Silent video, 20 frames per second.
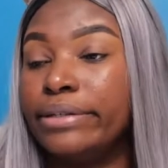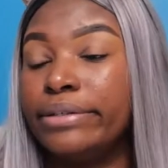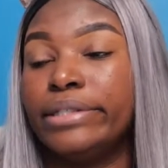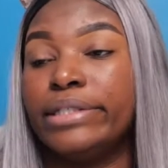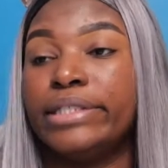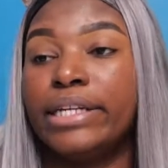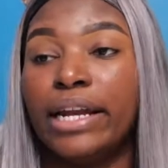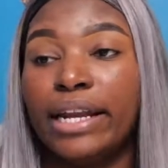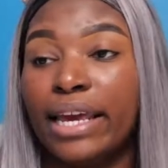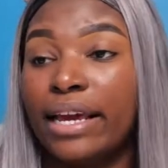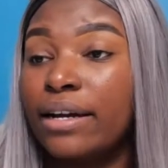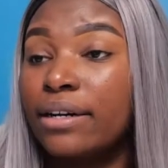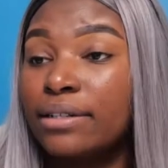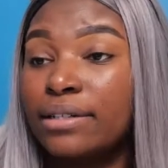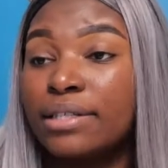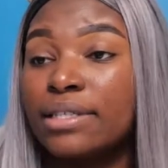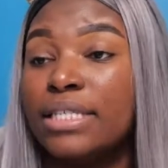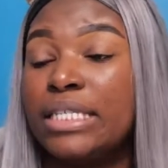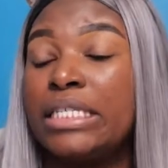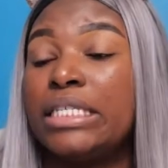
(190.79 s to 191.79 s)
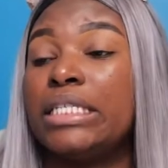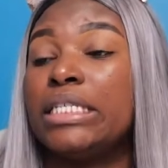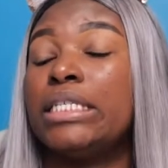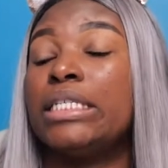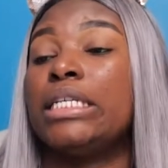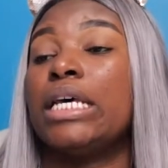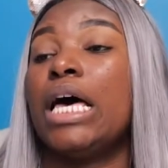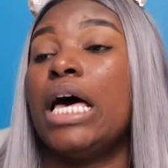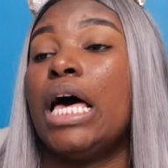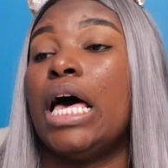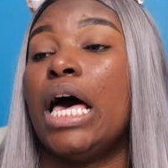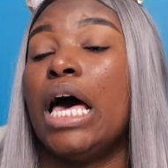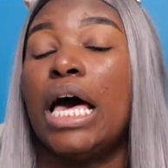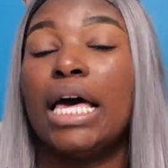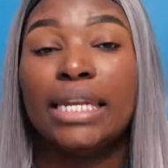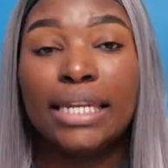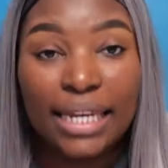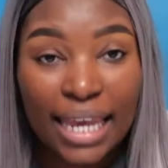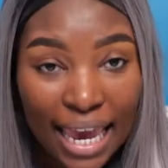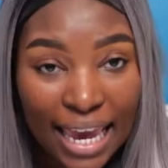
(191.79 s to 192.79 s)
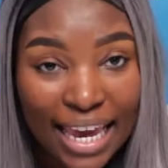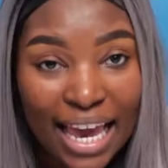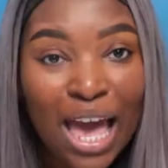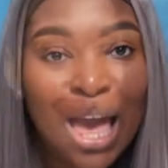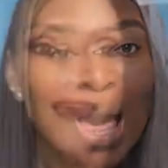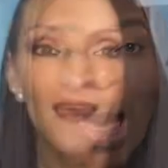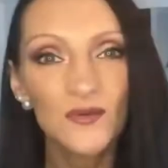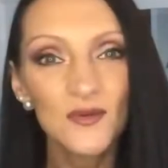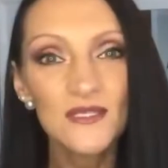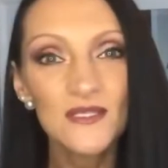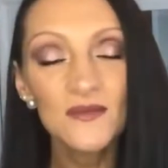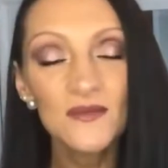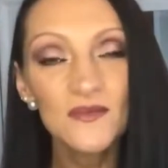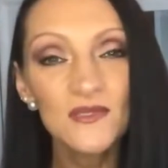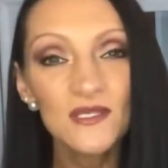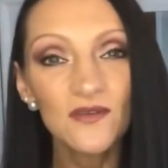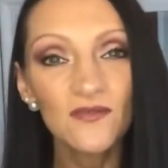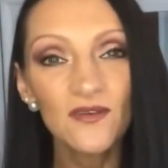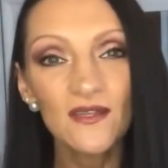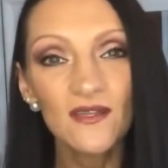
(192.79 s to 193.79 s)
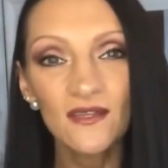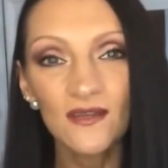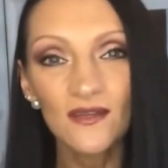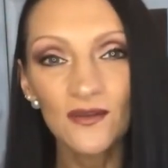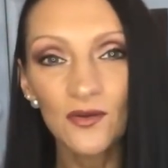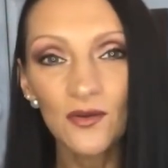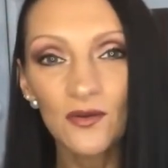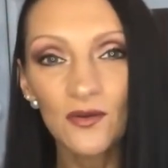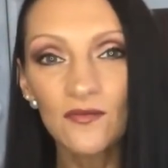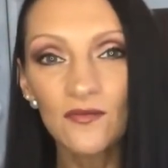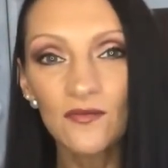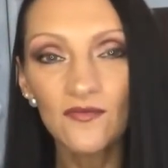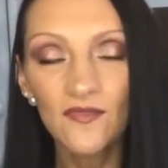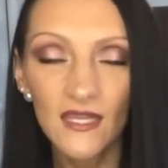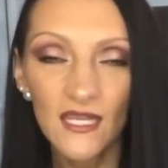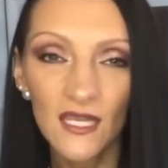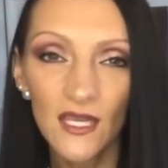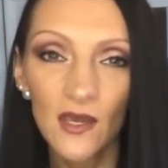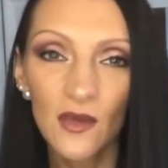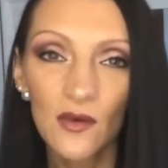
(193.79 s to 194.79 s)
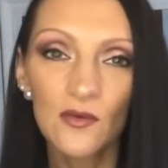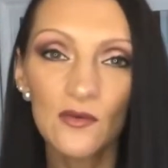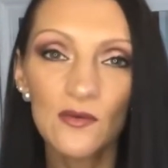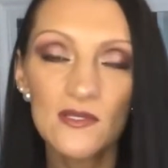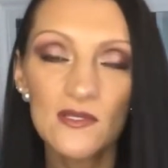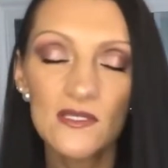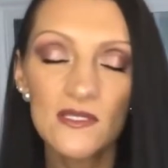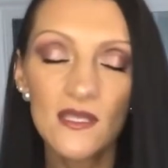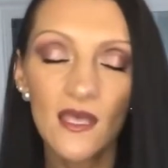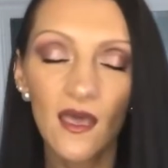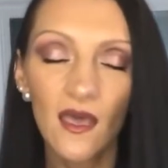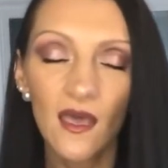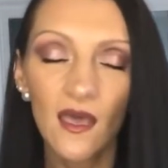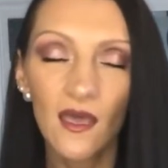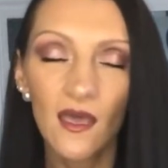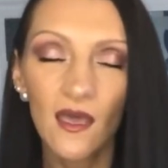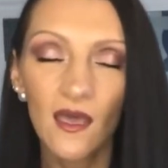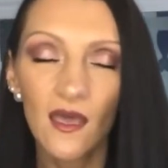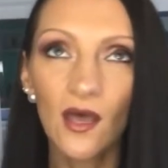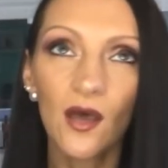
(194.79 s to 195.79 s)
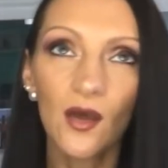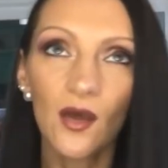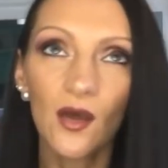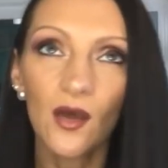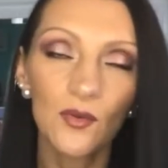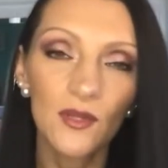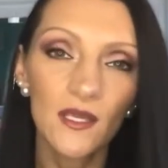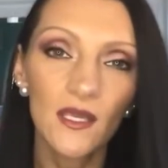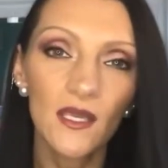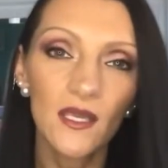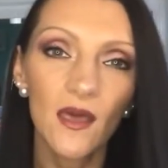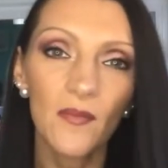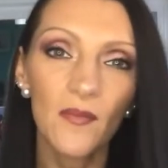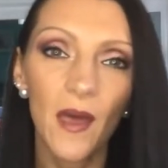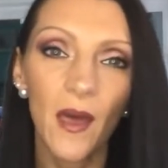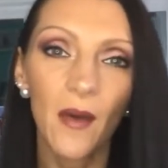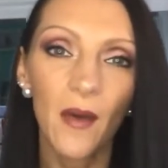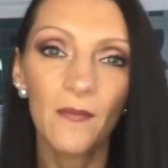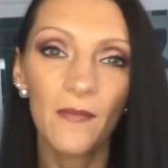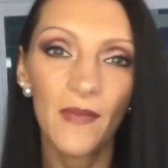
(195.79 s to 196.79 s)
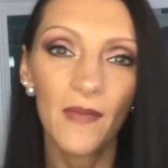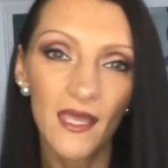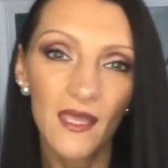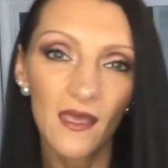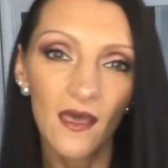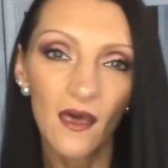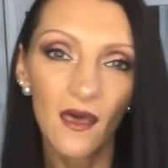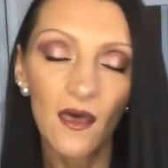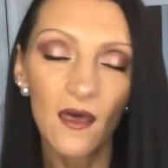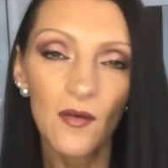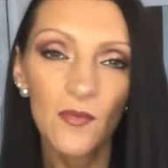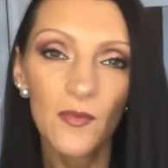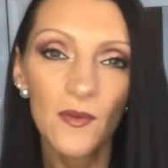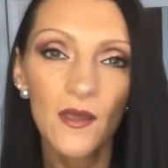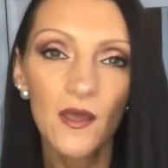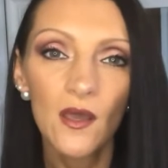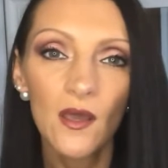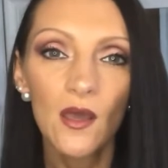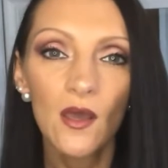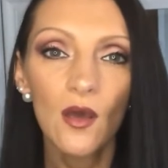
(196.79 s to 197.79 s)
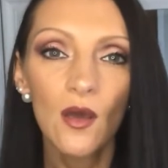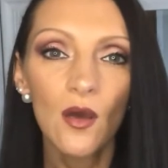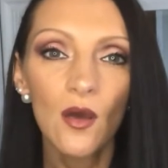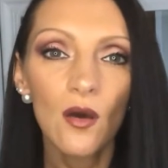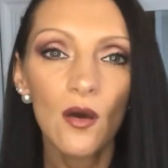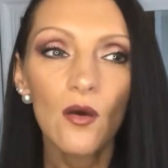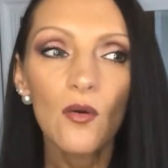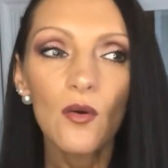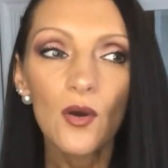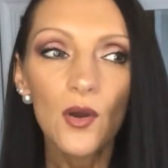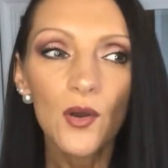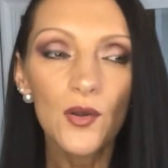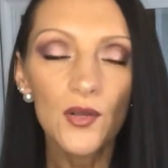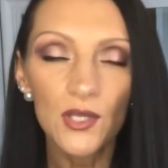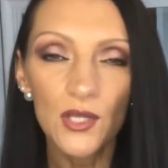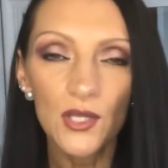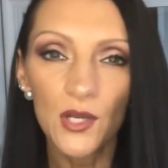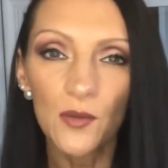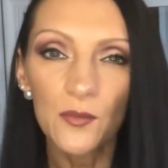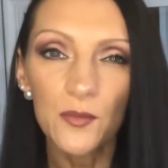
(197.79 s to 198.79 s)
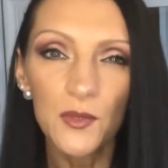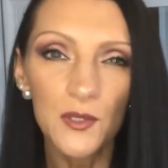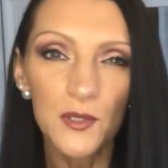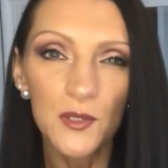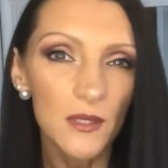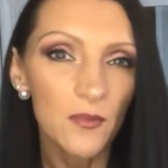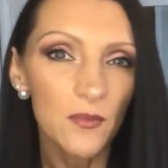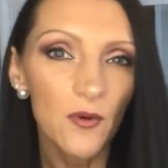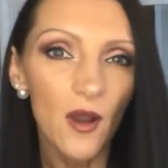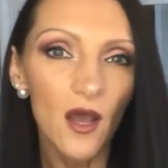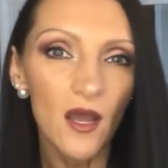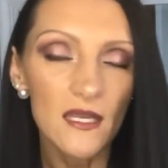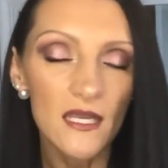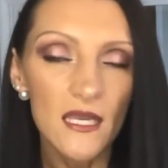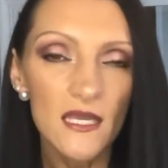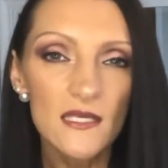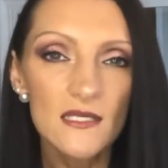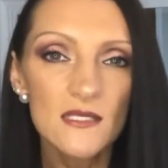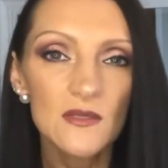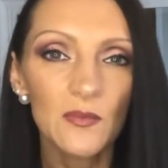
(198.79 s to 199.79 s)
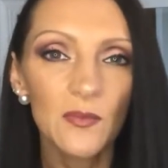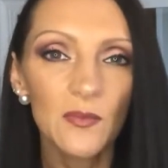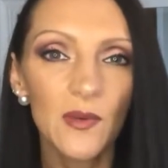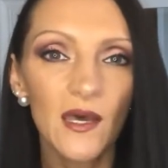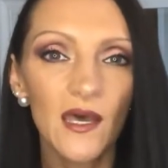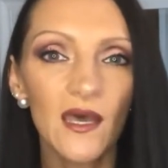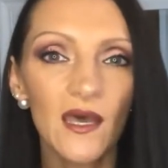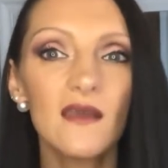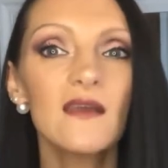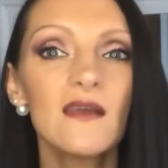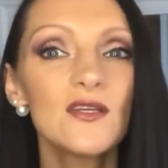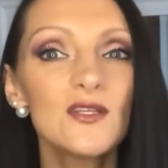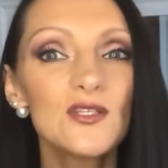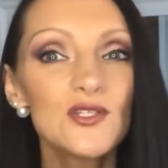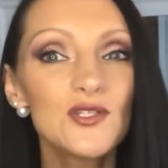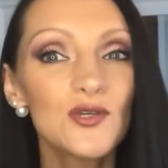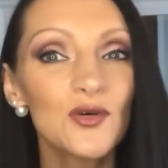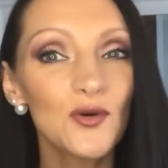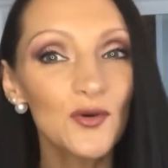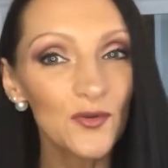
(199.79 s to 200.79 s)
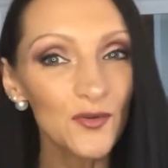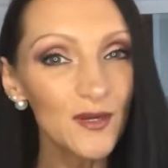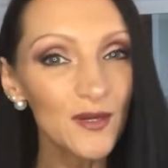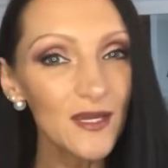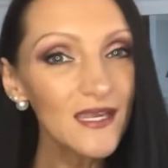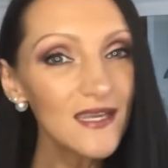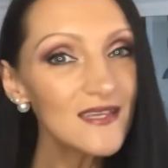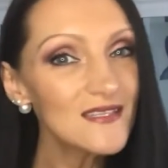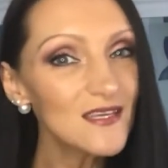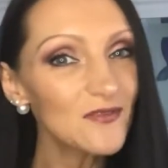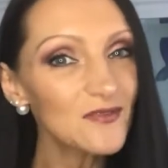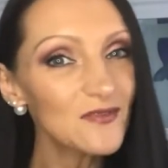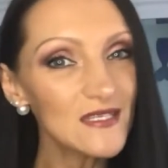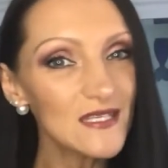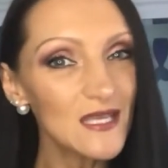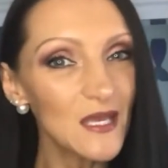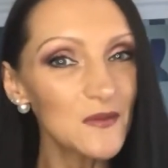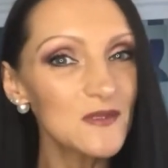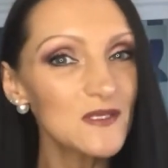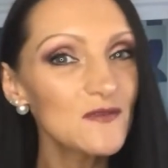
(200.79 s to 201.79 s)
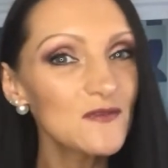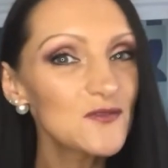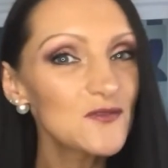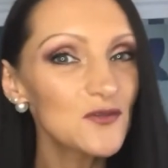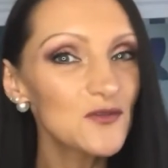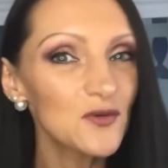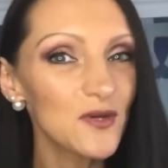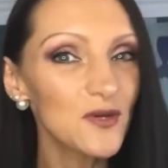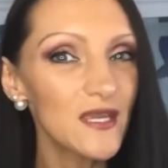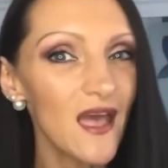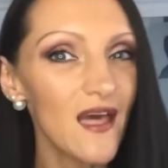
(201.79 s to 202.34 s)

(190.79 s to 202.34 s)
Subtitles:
stunning. So I will definitely be recreating this kind of like champagne-y, purpley, very smoky, glam,